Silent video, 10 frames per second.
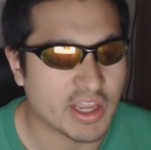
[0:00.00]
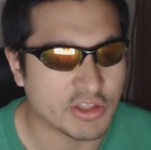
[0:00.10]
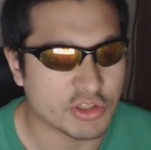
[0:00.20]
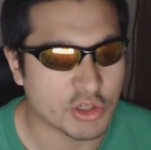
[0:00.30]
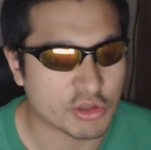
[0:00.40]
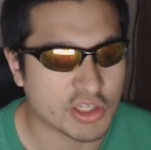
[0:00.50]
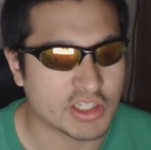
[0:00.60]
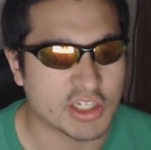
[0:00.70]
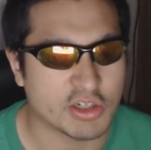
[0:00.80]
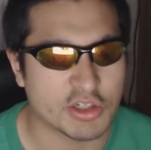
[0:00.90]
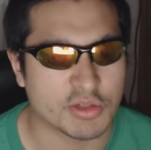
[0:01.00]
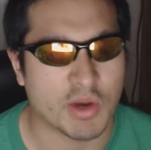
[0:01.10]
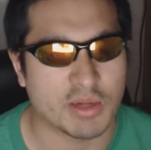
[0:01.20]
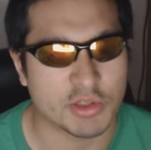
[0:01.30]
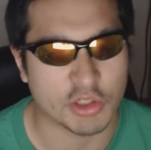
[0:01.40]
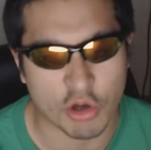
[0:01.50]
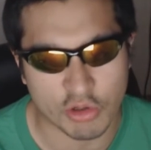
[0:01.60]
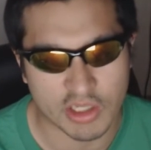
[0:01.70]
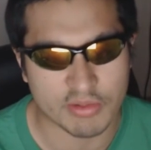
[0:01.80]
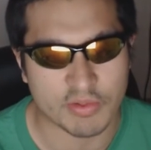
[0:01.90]
And Josuke tells his mom to
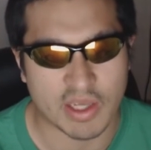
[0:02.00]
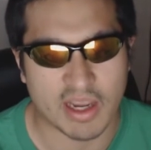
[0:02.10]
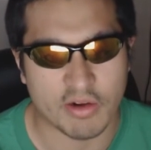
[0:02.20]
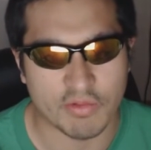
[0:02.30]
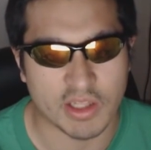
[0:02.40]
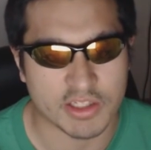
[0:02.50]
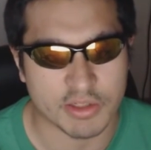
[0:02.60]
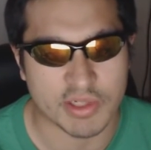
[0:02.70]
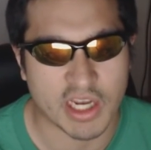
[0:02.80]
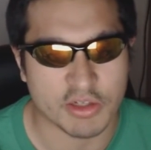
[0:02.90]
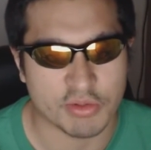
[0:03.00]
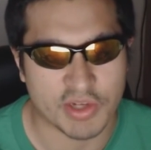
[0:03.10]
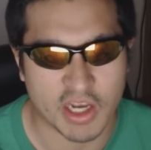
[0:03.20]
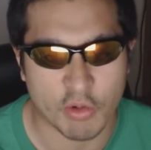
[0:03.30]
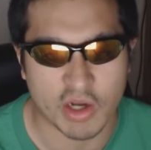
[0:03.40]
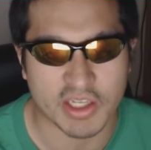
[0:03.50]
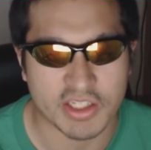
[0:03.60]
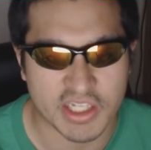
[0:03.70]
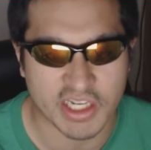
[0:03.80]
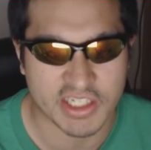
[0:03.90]
go live at a relative's house for now while
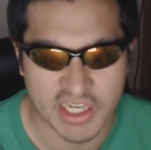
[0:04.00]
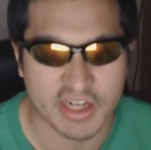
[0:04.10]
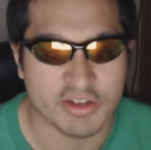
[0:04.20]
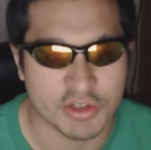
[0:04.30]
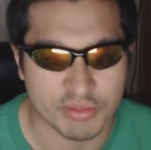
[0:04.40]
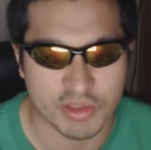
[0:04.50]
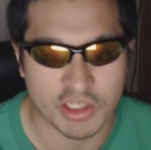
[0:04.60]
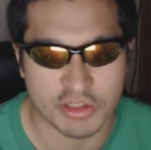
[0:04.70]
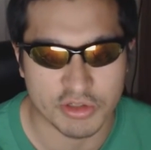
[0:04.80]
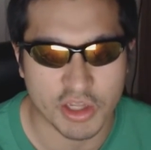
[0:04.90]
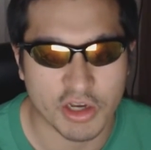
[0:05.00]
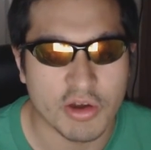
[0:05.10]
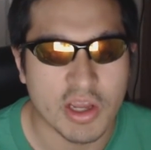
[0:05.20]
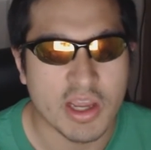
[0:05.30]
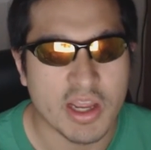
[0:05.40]
he takes care of some things, you know?